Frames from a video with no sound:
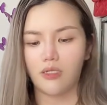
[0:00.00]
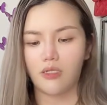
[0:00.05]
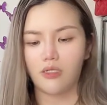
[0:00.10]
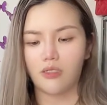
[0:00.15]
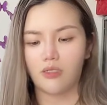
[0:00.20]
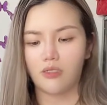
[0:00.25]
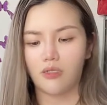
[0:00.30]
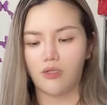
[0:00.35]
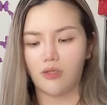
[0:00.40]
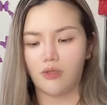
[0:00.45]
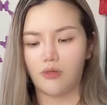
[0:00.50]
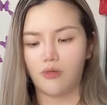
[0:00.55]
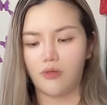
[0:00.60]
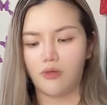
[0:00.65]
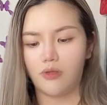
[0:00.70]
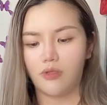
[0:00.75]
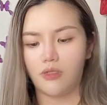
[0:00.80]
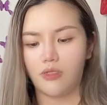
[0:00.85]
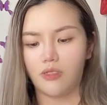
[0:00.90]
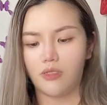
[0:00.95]
So
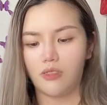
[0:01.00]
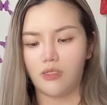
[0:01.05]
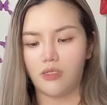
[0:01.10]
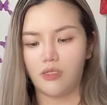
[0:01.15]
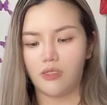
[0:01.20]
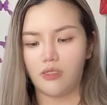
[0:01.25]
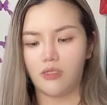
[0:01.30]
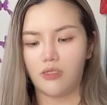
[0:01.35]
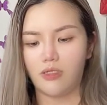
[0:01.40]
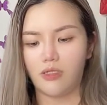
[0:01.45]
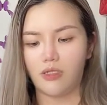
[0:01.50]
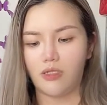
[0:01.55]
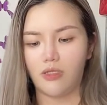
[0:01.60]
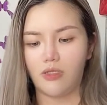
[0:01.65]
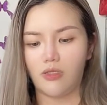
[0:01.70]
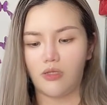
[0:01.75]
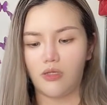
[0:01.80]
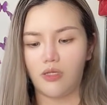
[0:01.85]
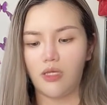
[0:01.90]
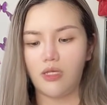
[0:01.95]
this is
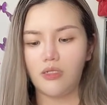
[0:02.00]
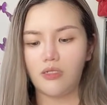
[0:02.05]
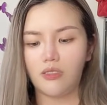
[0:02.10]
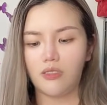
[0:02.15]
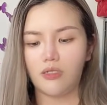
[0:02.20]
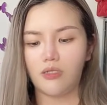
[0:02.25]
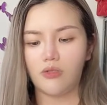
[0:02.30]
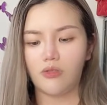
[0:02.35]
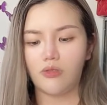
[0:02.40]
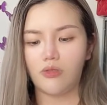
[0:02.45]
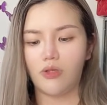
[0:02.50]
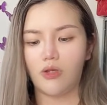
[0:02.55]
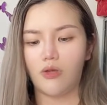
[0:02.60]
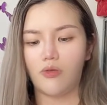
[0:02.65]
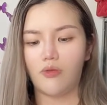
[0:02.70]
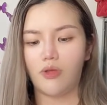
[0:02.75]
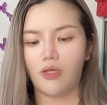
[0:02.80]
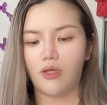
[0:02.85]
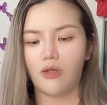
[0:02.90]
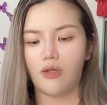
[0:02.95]
the instant
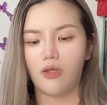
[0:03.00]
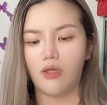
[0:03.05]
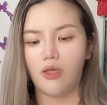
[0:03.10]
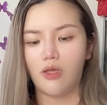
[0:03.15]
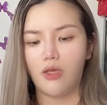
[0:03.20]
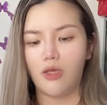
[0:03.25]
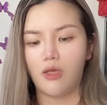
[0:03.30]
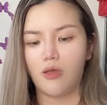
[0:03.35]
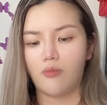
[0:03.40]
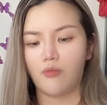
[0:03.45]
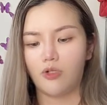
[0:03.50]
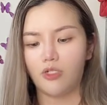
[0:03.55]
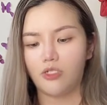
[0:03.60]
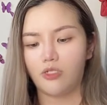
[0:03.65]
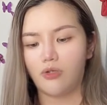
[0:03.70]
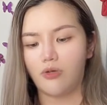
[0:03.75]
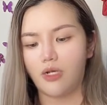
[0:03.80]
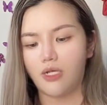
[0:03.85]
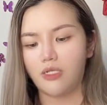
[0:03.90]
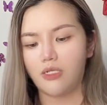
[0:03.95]
turnaround
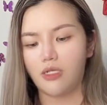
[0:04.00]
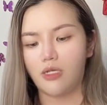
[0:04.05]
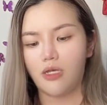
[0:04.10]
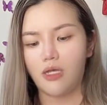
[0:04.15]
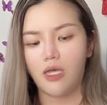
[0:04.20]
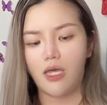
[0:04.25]
moisturizer,